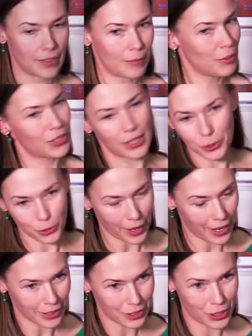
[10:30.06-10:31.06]
I'm still
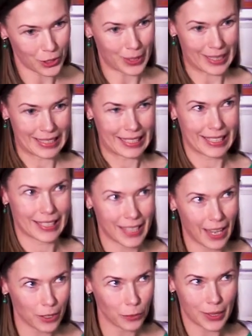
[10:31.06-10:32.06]
trying to
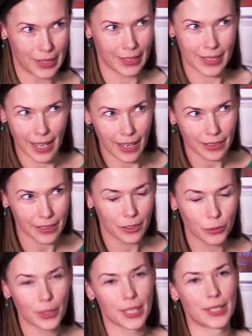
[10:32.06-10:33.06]
understand what exactly
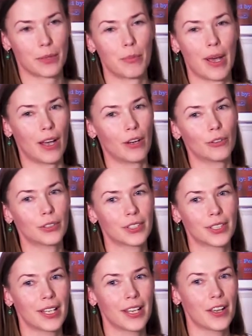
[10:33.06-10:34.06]
it was about,
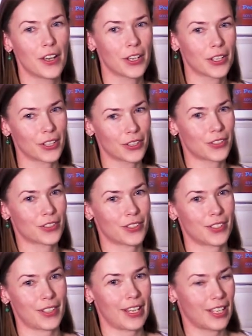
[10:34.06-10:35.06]

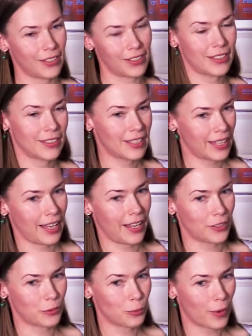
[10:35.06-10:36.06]
because I couldn't
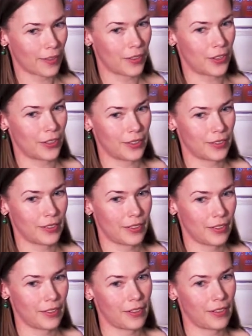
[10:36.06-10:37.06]
get whether
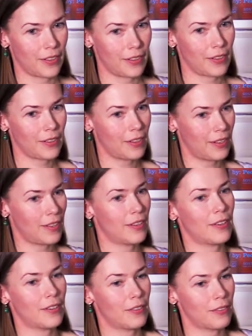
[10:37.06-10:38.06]

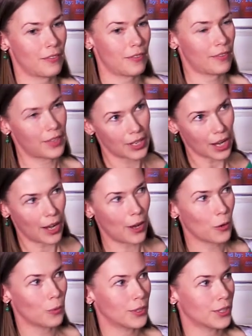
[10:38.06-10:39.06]
the
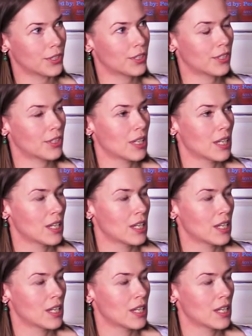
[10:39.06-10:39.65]
guy was